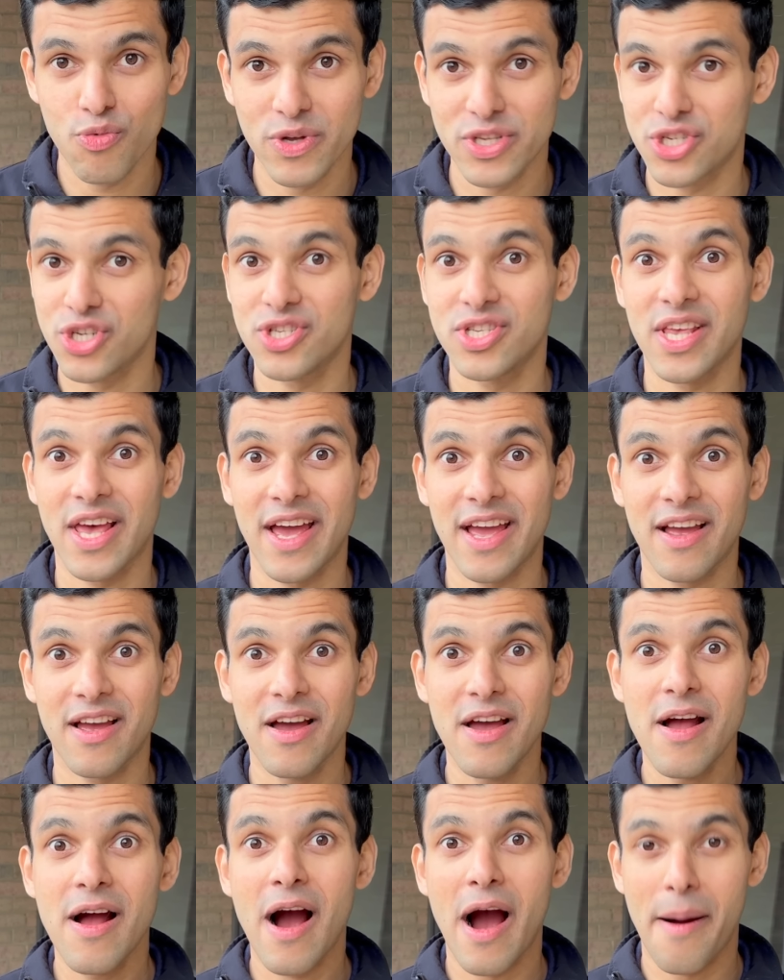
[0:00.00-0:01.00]
which is like
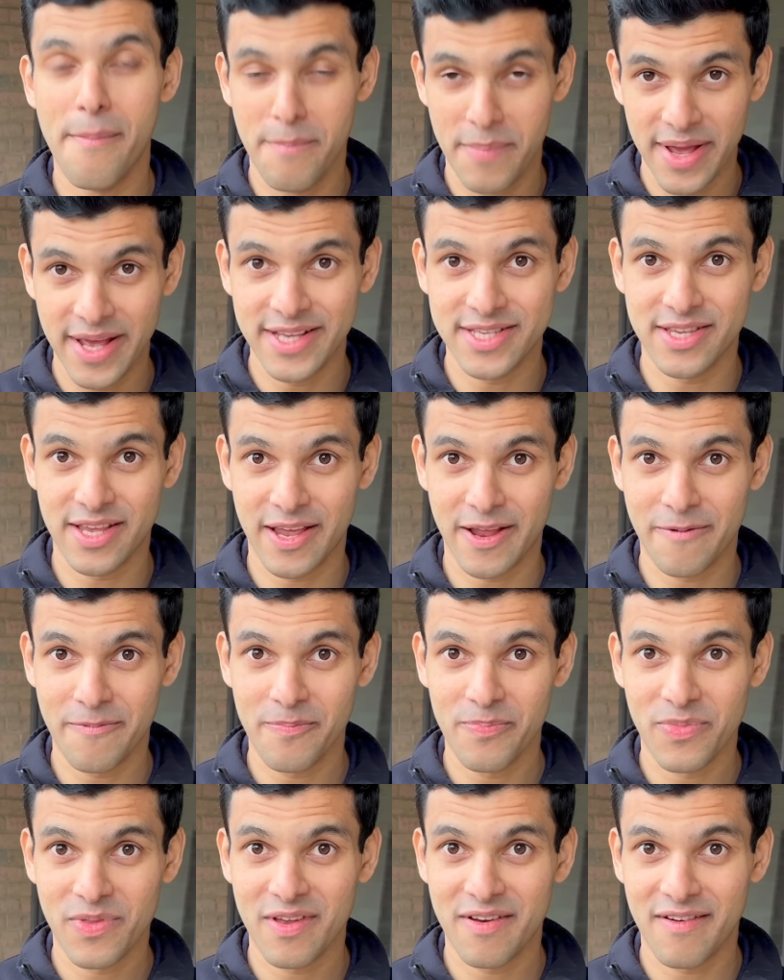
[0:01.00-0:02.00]
amazing,
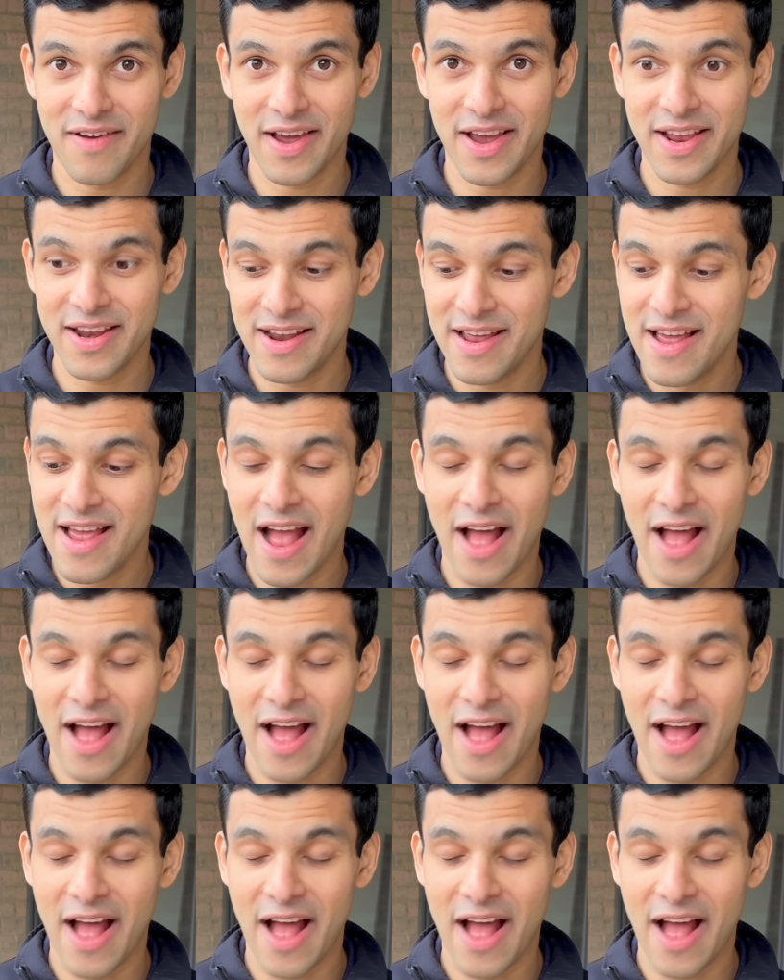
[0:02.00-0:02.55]
right?